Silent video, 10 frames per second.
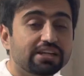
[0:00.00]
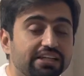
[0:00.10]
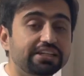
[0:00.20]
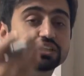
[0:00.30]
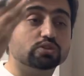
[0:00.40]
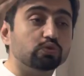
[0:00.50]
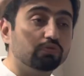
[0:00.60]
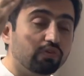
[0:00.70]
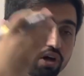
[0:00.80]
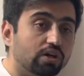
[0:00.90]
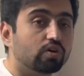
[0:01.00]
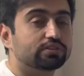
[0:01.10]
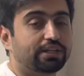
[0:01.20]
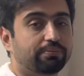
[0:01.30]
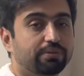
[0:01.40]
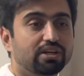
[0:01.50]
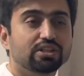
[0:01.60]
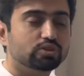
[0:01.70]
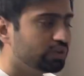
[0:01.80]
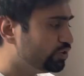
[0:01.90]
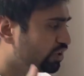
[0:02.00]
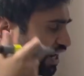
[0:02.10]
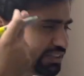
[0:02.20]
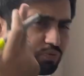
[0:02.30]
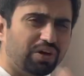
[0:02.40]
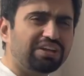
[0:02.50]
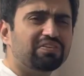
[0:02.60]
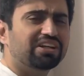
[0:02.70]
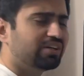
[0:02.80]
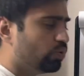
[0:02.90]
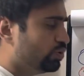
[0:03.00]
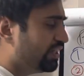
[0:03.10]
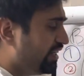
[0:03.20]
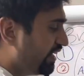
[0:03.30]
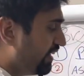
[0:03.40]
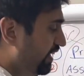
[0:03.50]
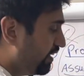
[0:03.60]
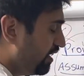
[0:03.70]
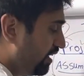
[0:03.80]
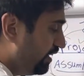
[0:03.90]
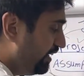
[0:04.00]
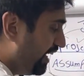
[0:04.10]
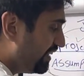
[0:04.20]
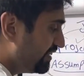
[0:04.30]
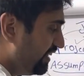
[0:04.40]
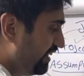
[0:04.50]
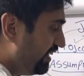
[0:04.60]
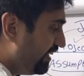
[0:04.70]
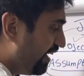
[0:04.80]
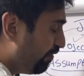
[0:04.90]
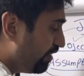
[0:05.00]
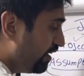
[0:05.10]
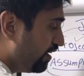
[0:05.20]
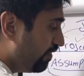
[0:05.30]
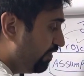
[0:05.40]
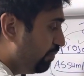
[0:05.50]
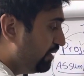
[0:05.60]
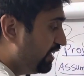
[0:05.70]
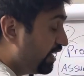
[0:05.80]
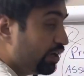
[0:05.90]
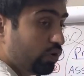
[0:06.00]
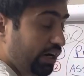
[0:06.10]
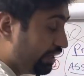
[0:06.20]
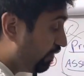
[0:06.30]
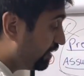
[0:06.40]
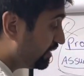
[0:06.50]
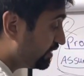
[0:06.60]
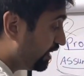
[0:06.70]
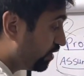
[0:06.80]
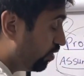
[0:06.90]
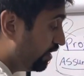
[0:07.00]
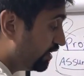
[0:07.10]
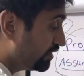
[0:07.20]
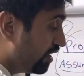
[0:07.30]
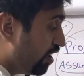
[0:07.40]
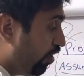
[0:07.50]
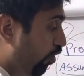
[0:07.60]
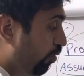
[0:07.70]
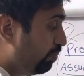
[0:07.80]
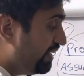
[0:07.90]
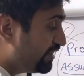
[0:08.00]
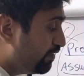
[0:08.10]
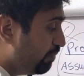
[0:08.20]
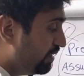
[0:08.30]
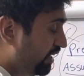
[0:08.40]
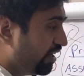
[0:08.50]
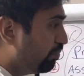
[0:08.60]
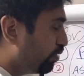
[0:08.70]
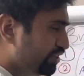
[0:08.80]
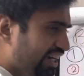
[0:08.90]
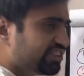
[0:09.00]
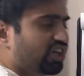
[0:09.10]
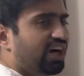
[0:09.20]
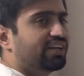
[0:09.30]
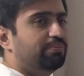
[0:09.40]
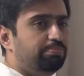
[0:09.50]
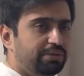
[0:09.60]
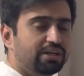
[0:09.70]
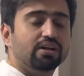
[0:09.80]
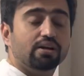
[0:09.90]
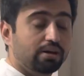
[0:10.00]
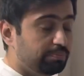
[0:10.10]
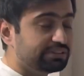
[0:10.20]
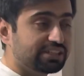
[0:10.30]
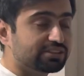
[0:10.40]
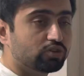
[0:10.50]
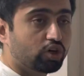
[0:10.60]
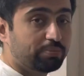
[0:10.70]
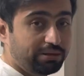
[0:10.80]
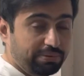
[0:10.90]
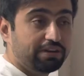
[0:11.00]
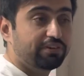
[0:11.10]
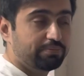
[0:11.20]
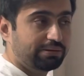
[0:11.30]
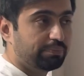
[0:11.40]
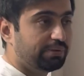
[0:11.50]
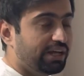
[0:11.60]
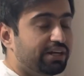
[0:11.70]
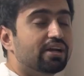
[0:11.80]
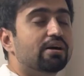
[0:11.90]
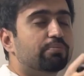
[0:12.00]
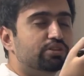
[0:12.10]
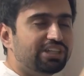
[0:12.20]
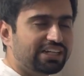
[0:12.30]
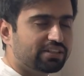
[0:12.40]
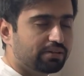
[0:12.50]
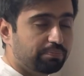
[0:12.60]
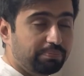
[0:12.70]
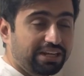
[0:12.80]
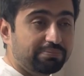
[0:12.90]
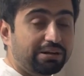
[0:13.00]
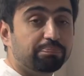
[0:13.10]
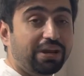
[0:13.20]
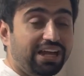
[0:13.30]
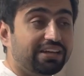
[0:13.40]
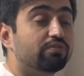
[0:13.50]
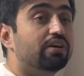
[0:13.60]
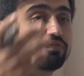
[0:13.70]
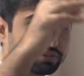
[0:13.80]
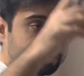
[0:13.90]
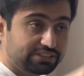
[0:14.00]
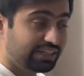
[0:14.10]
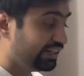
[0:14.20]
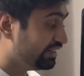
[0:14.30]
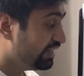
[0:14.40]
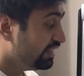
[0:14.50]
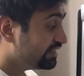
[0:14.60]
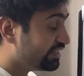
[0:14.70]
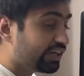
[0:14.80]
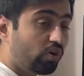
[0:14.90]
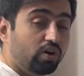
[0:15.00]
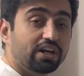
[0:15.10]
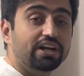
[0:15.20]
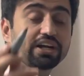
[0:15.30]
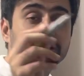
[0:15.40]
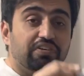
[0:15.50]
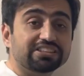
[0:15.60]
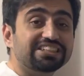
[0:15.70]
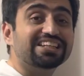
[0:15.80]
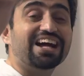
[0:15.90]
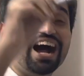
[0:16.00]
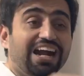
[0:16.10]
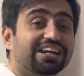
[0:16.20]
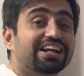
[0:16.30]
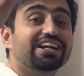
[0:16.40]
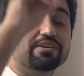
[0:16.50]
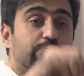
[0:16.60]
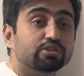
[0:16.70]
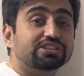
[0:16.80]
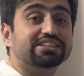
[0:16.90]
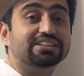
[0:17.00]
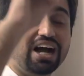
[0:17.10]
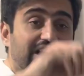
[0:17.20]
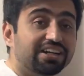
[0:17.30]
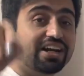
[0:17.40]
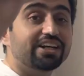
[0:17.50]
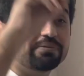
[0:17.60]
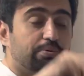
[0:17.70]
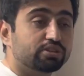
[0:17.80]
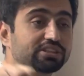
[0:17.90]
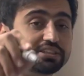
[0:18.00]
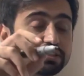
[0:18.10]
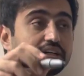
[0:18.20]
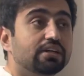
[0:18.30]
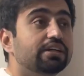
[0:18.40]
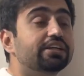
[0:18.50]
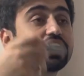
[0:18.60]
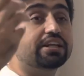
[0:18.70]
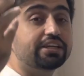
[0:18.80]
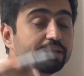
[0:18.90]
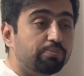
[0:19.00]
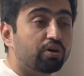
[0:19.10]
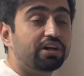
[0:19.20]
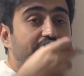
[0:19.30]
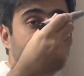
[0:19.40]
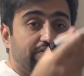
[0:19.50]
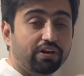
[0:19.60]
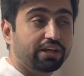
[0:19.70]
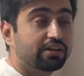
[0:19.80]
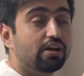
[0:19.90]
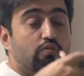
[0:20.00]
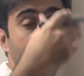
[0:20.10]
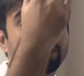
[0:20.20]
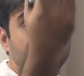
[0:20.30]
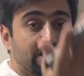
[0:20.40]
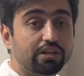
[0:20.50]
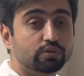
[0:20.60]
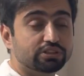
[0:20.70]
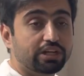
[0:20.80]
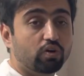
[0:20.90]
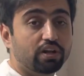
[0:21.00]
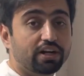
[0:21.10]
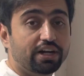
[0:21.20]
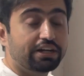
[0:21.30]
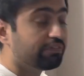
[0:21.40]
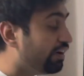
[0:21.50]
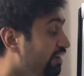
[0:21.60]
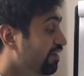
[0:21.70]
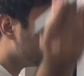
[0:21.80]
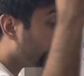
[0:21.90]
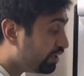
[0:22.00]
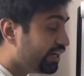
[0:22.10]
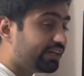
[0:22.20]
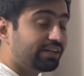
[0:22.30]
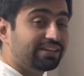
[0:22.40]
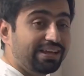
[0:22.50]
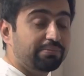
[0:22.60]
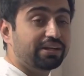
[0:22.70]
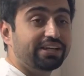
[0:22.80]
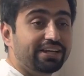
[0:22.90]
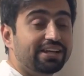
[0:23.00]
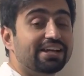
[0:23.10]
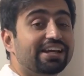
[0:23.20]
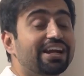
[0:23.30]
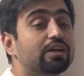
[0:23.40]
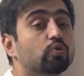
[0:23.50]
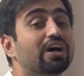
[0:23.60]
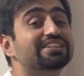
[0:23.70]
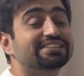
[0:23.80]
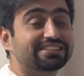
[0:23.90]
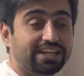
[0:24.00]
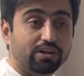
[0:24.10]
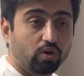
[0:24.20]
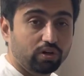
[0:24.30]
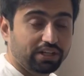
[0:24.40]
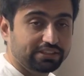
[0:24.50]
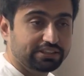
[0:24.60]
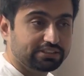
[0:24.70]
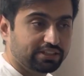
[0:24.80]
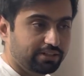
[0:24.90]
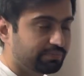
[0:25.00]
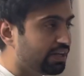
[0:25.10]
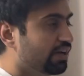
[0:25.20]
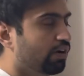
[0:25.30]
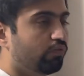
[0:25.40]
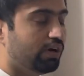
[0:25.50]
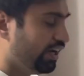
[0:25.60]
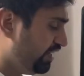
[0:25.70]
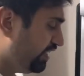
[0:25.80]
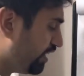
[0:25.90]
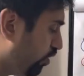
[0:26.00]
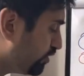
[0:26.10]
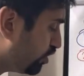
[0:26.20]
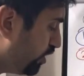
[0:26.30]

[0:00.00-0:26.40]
He needs to work on them. So utilize whatever the tools and technique he has. EEF will be there to identify the stakeholders. OPS will be there. Project chart and business document, benefit management plan, project management plan, and stakeholder identification is an iterative process. Iterative process. He can keep on identifying. Whenever a new stakeholder identified, he will put them again into a stakeholder register. And you can also